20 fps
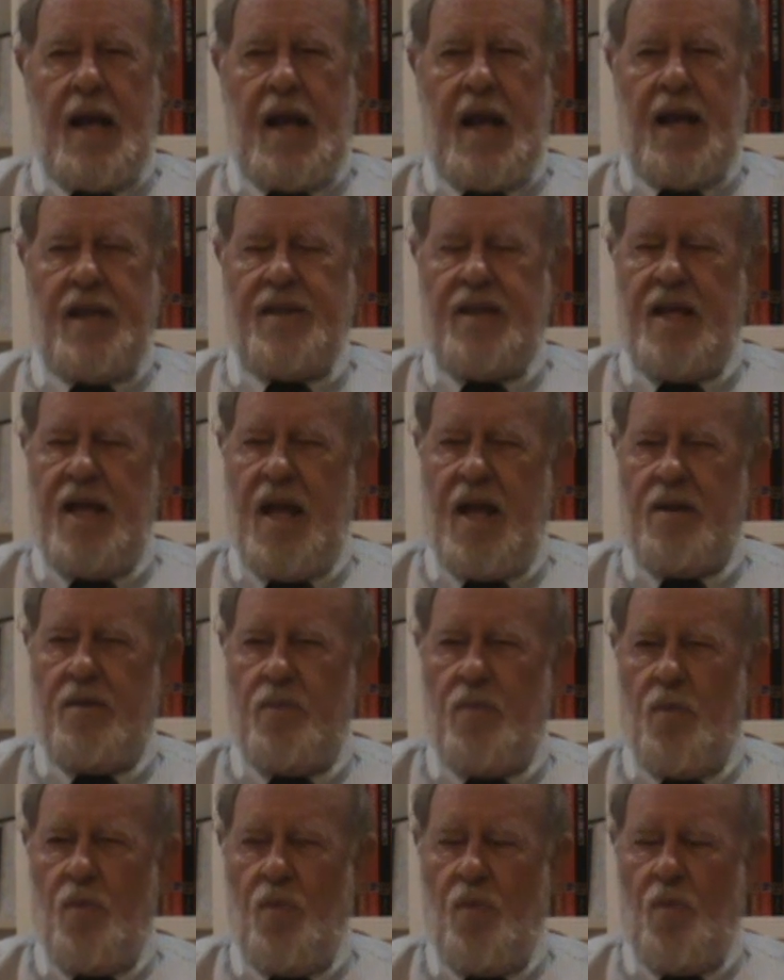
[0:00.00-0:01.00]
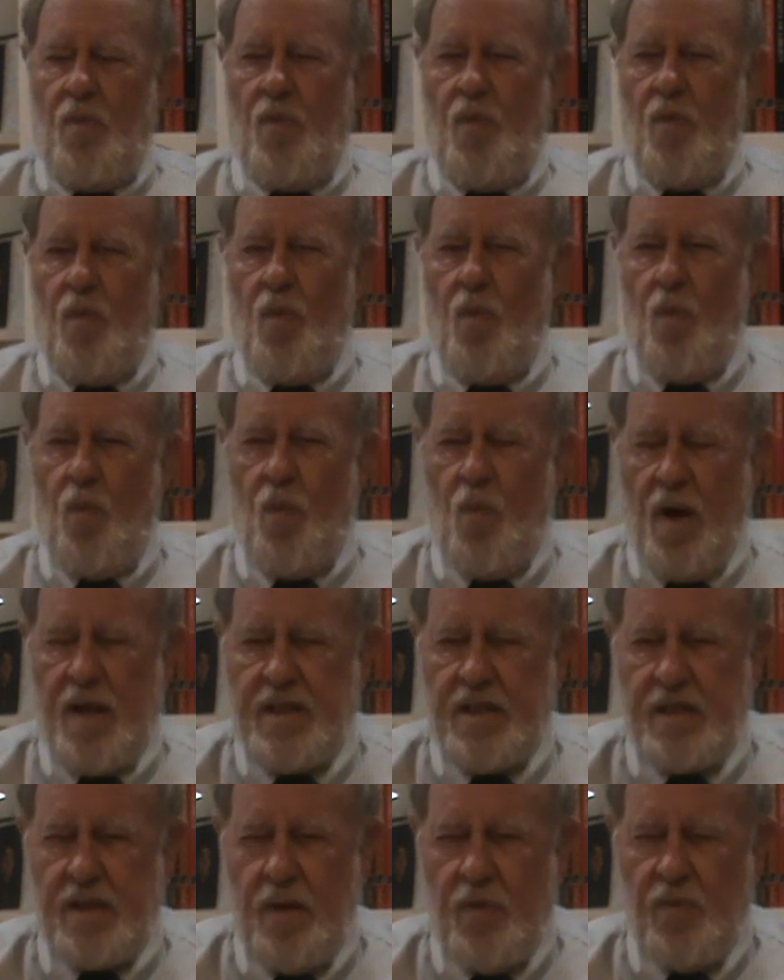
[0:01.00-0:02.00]
And then
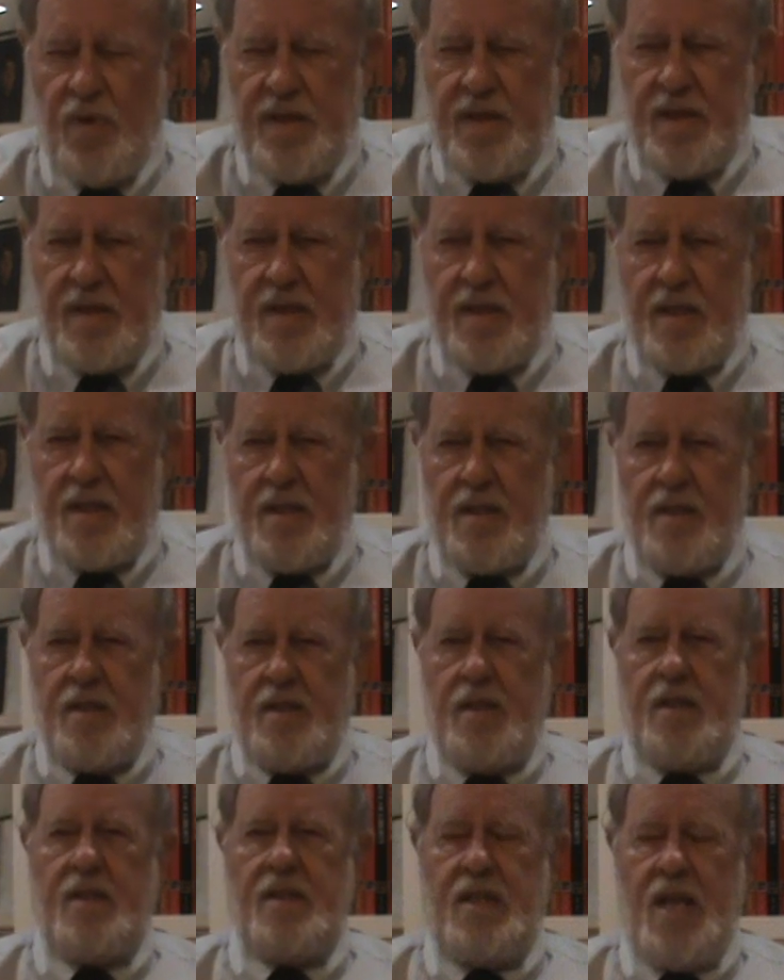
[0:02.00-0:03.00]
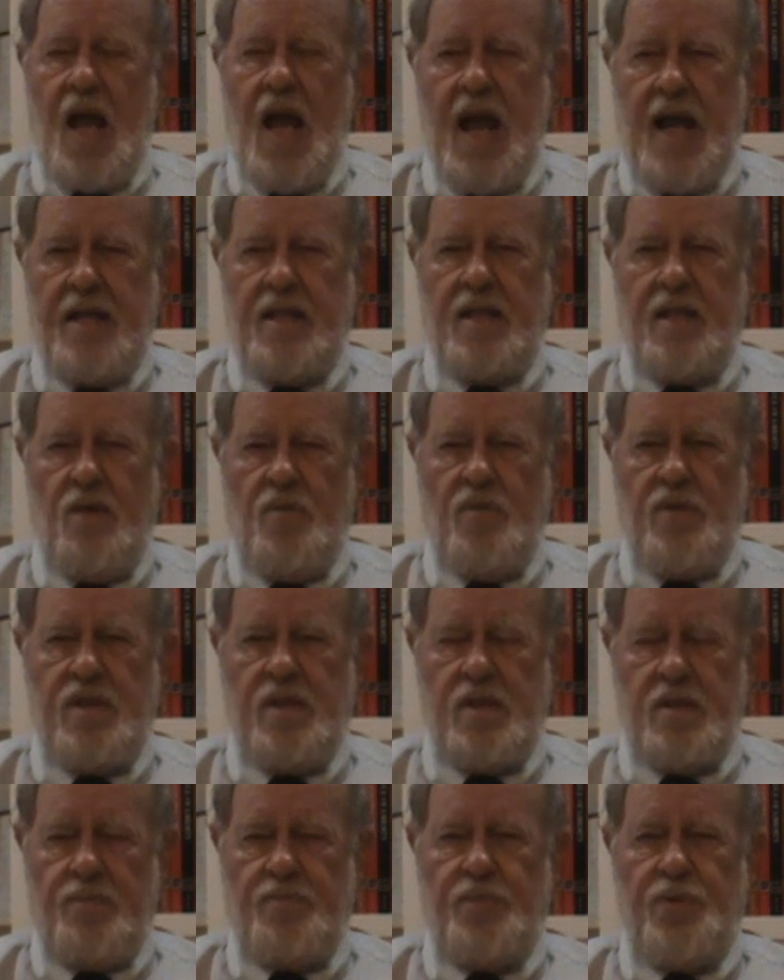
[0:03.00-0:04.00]
once it was signed and it
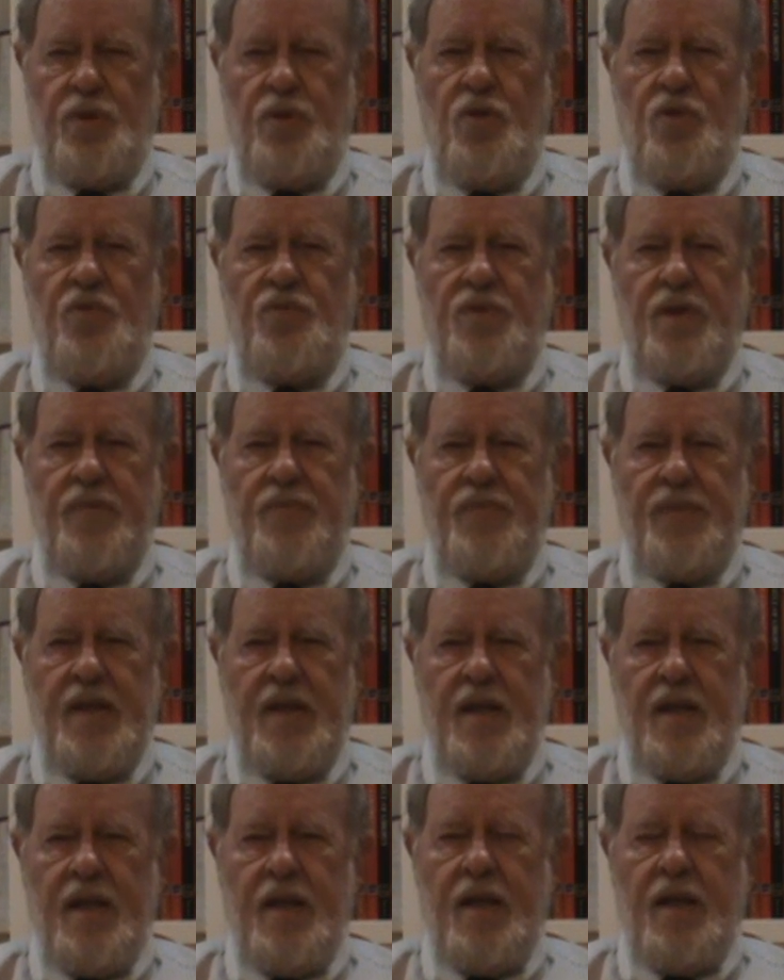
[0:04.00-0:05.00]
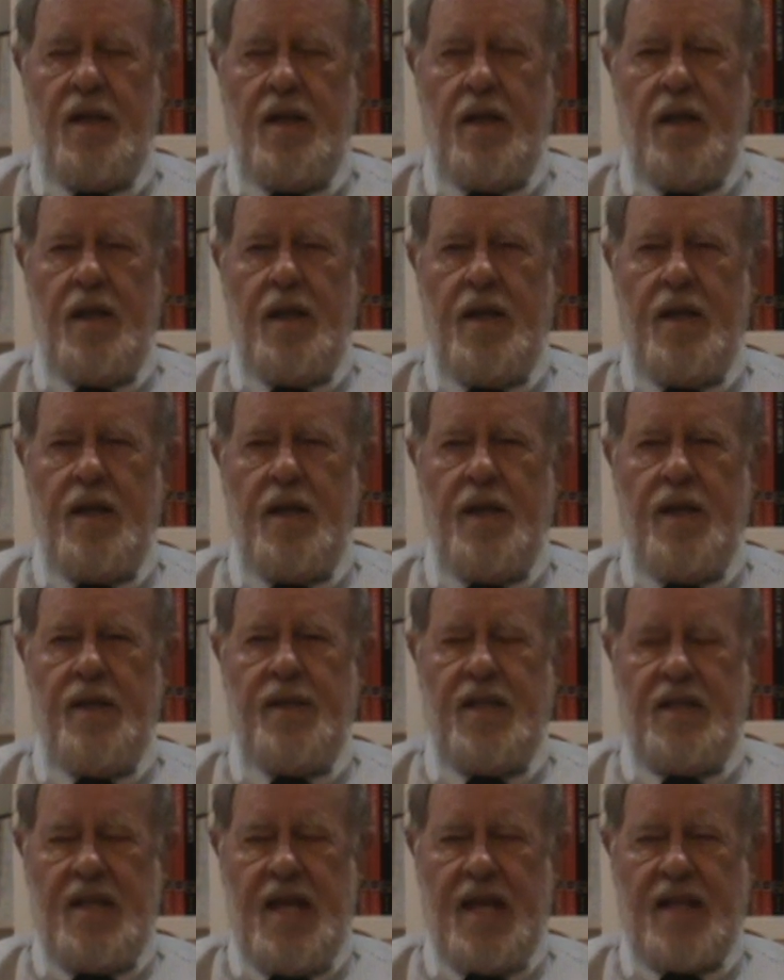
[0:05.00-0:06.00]
was approved,
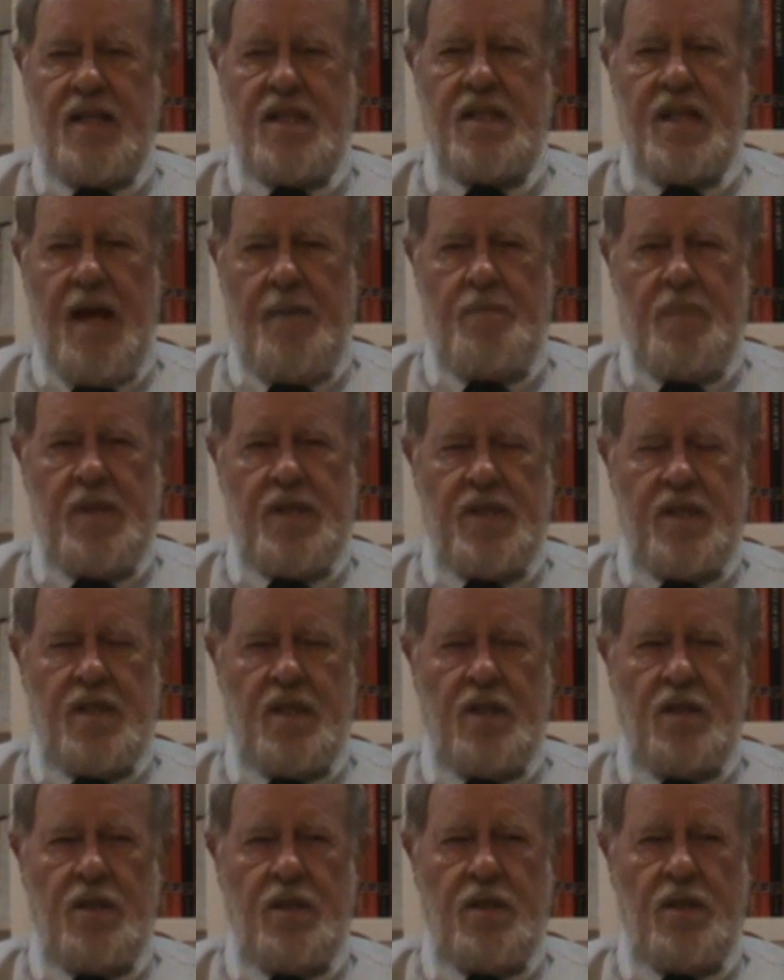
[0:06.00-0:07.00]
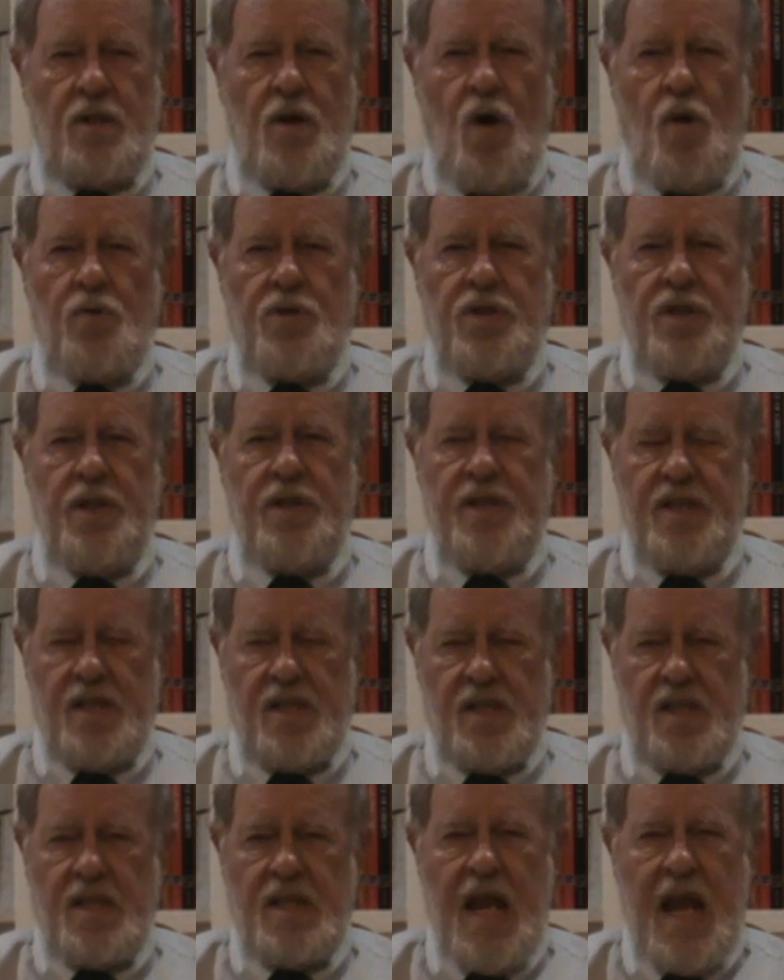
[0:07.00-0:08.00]
the next step is to go to the
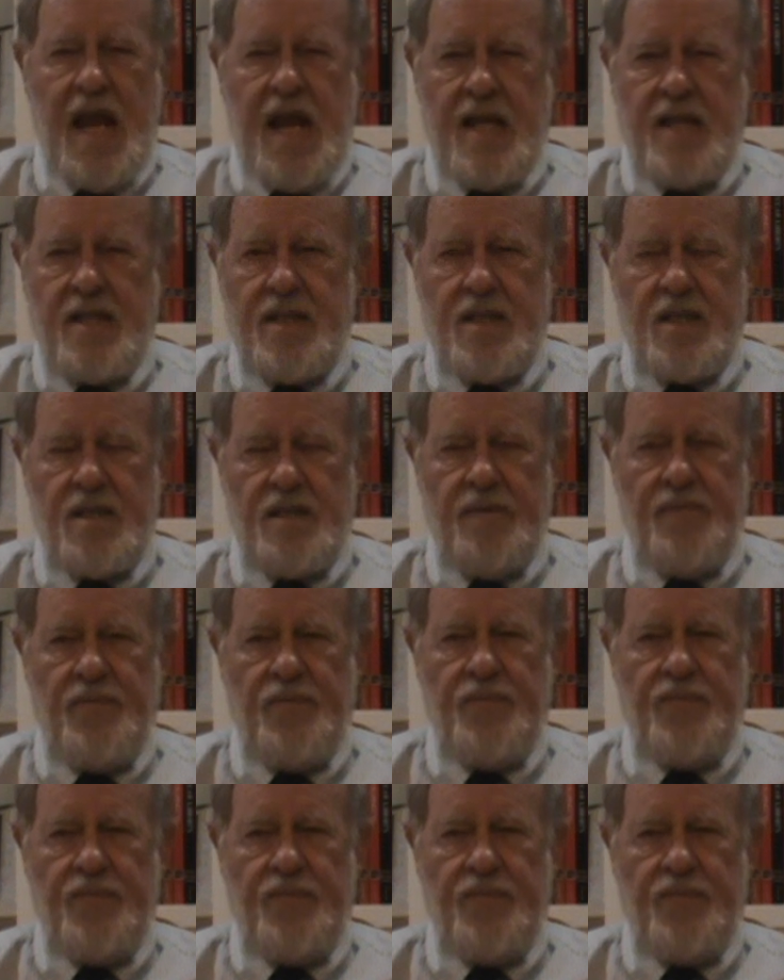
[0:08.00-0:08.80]
states.